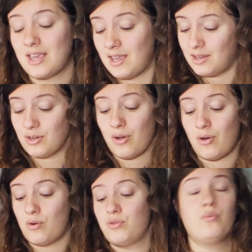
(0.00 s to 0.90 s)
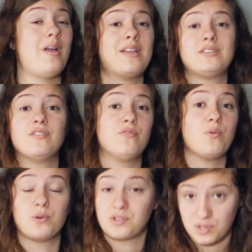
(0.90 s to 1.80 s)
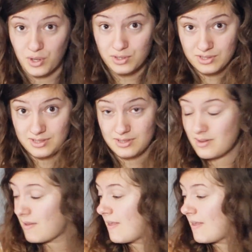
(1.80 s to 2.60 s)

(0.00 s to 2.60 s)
and all the way to the floor skirts.